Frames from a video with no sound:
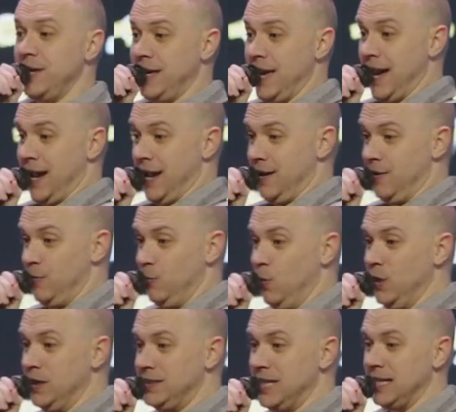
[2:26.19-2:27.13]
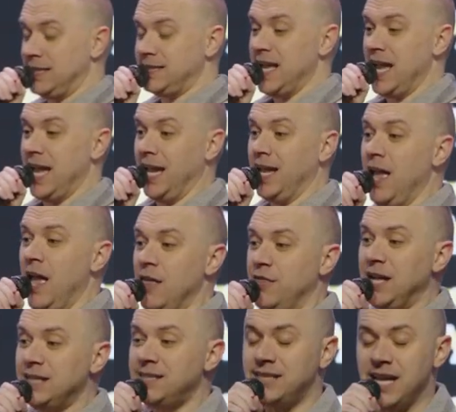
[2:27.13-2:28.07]
the end. What is that saying?
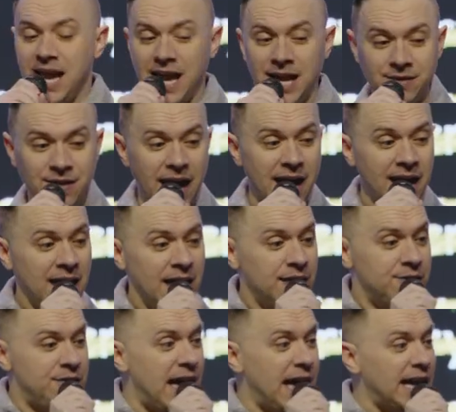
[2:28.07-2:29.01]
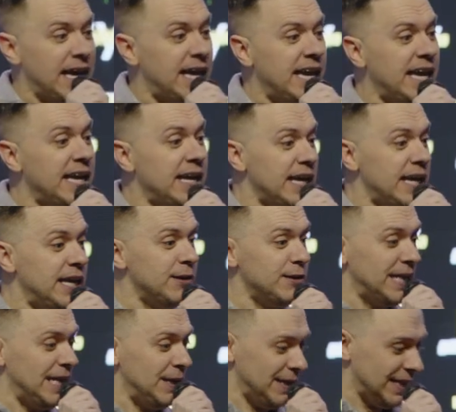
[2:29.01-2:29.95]
That's saying that that he he
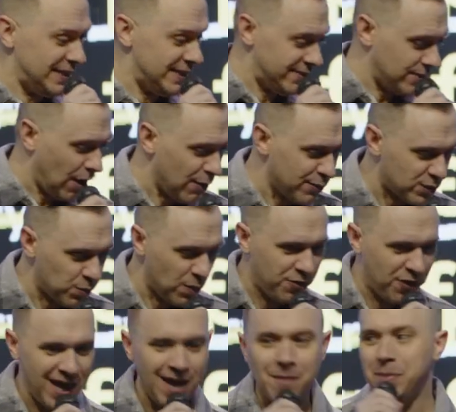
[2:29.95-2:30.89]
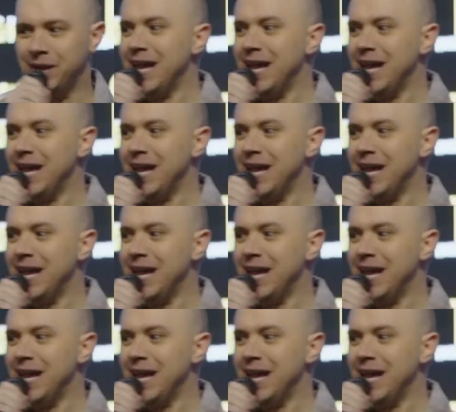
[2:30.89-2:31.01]
he it starts with him,